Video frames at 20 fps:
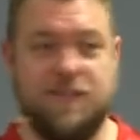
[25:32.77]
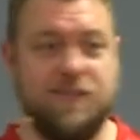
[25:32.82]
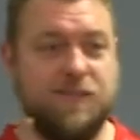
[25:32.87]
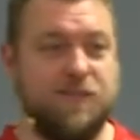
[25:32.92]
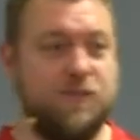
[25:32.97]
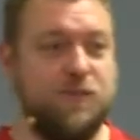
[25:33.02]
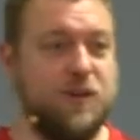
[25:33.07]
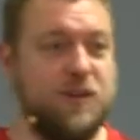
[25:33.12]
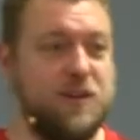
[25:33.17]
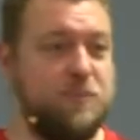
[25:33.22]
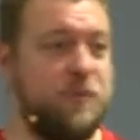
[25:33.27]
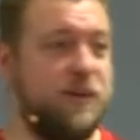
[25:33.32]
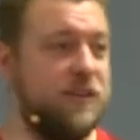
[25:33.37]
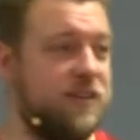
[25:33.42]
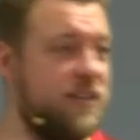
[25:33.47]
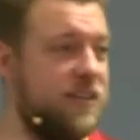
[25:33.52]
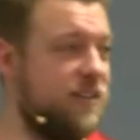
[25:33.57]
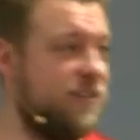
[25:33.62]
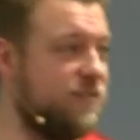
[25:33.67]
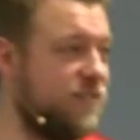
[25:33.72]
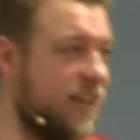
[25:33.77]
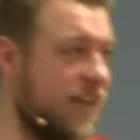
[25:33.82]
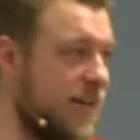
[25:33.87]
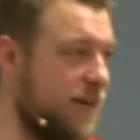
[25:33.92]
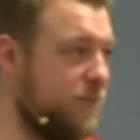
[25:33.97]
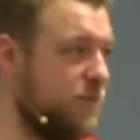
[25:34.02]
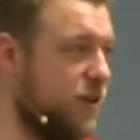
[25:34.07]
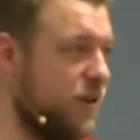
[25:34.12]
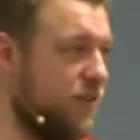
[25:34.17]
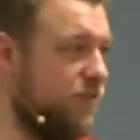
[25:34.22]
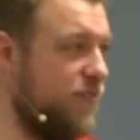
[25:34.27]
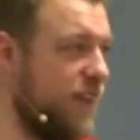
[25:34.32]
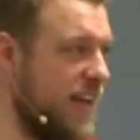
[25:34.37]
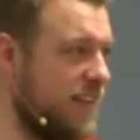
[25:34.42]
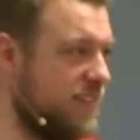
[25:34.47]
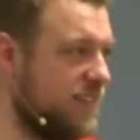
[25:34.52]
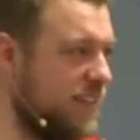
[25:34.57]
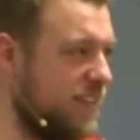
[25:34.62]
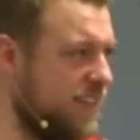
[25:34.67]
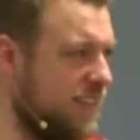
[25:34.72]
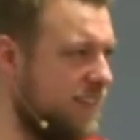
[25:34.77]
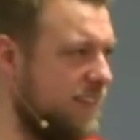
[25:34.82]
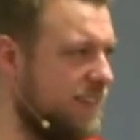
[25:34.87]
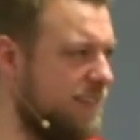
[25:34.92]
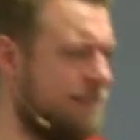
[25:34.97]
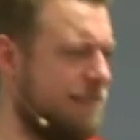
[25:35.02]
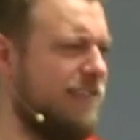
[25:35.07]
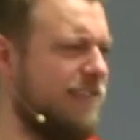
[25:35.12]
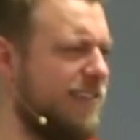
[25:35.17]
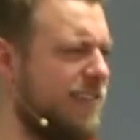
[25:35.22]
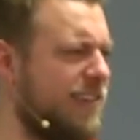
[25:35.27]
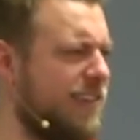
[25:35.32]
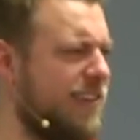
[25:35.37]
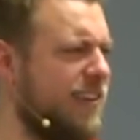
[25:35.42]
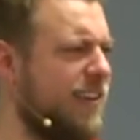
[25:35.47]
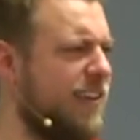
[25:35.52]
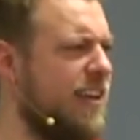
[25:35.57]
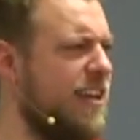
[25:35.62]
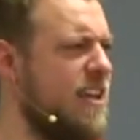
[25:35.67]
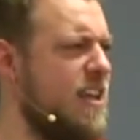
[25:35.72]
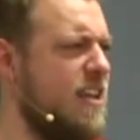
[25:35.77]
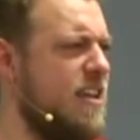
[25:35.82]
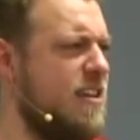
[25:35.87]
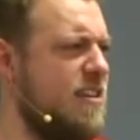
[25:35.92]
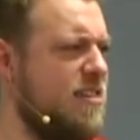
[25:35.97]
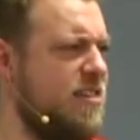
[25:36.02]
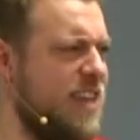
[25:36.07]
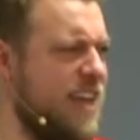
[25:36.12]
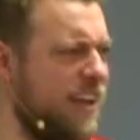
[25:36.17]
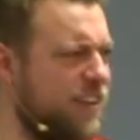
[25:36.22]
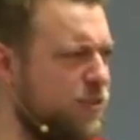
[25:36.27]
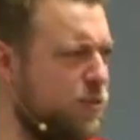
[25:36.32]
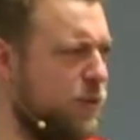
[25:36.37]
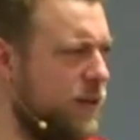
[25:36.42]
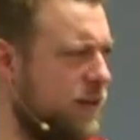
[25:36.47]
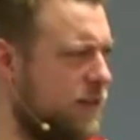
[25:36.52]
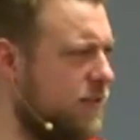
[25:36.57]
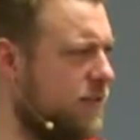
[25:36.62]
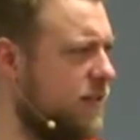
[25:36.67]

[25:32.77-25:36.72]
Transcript: for a period of time called fasting. That's weird.